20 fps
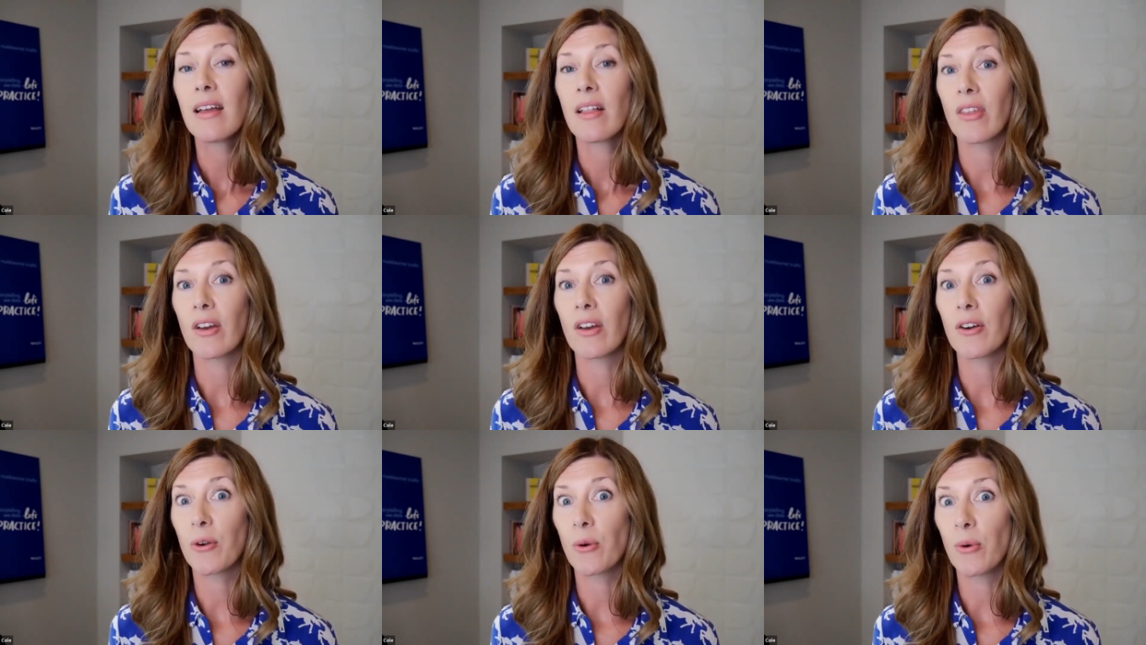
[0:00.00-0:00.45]

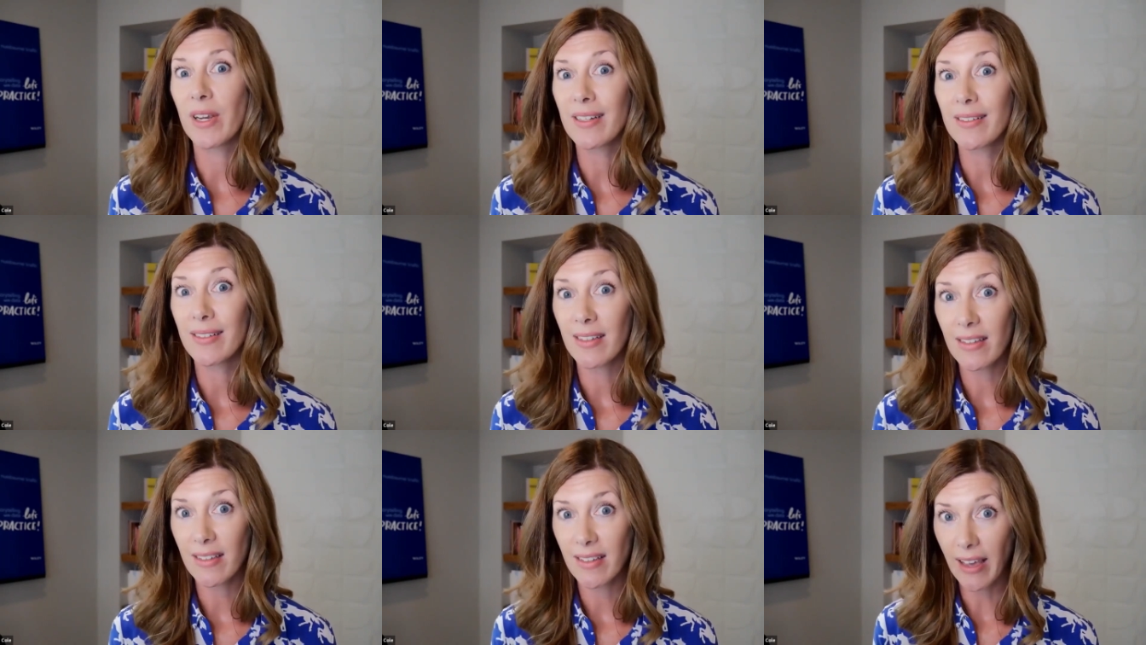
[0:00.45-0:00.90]
that are going to
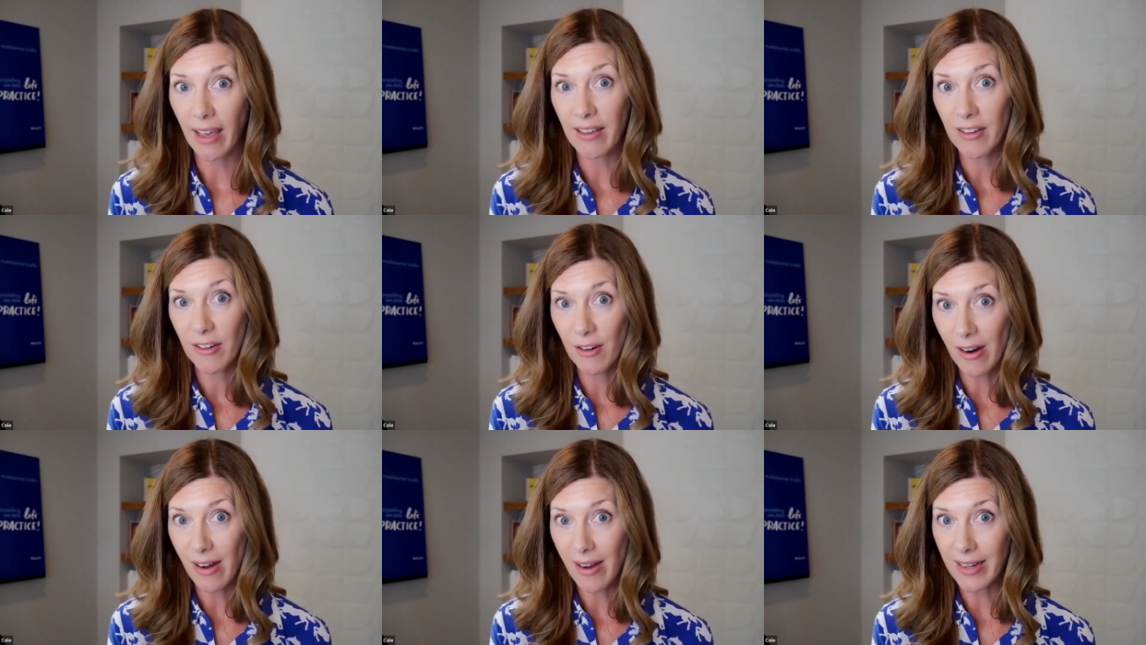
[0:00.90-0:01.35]
get
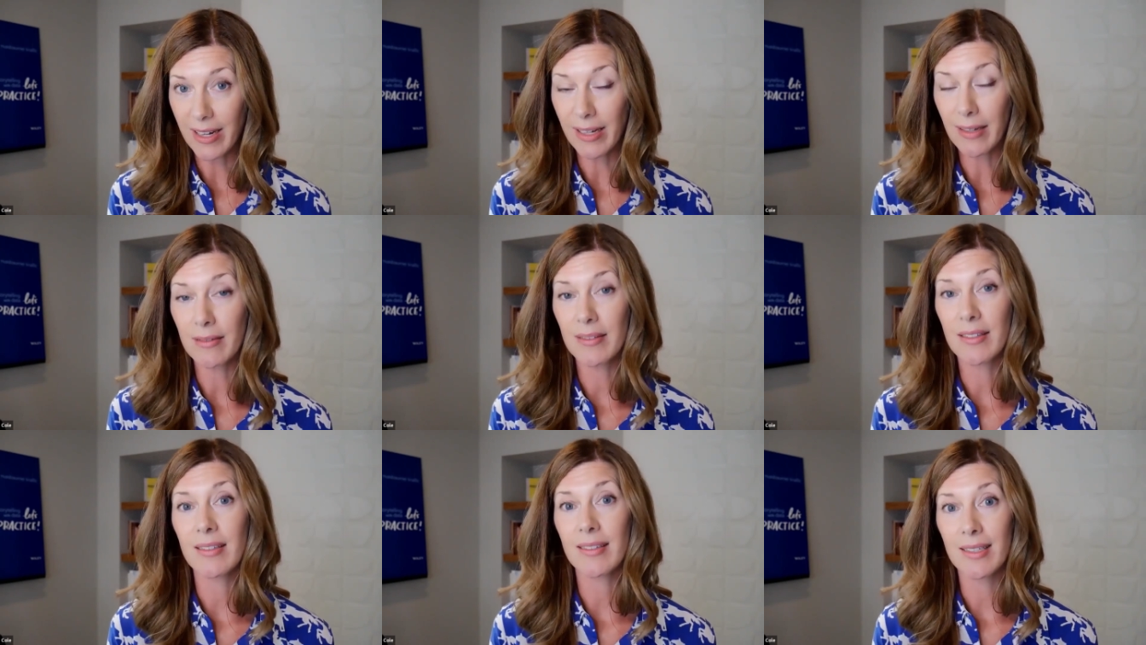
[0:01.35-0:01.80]
your
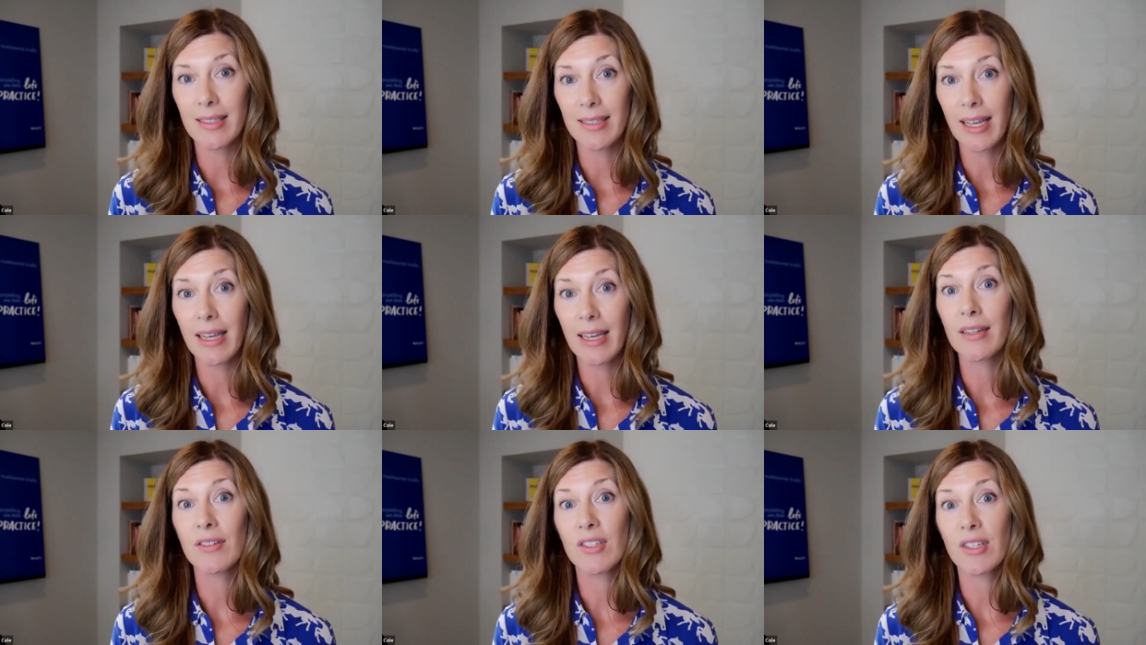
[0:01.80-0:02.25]
audience's
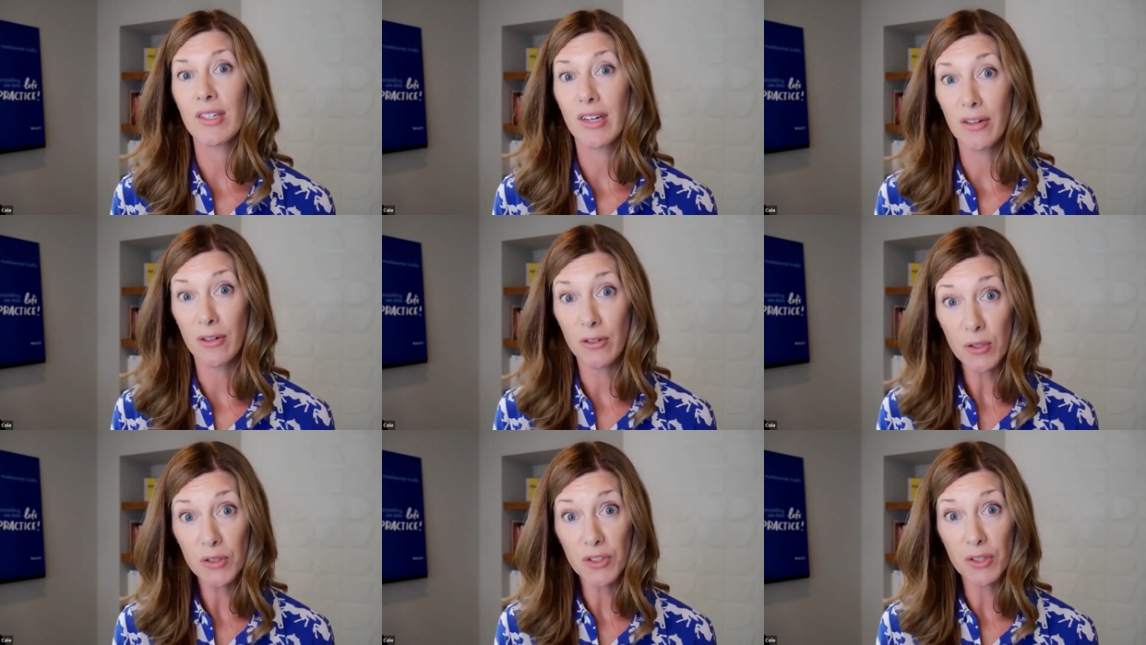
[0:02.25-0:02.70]
attention and
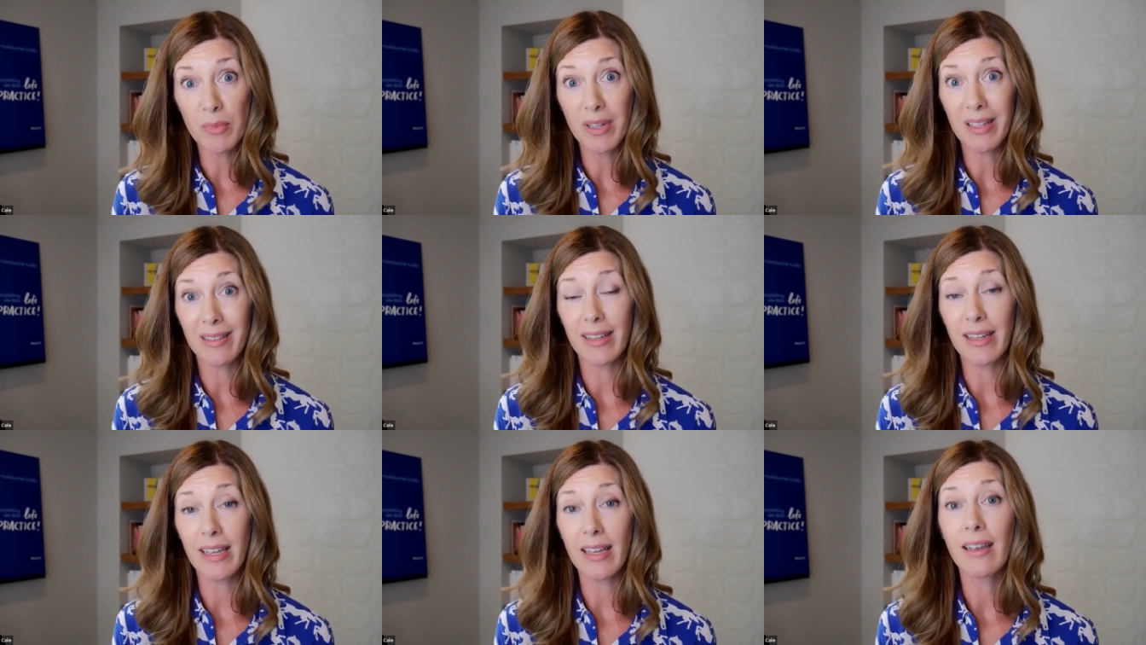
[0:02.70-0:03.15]

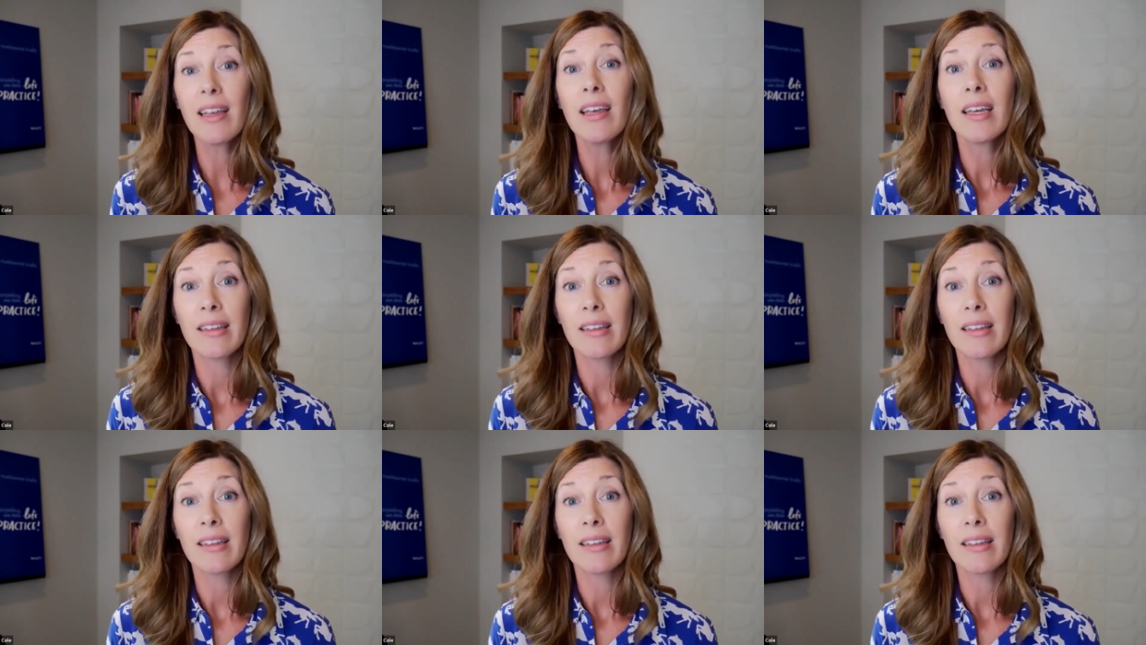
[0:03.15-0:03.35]
ultimately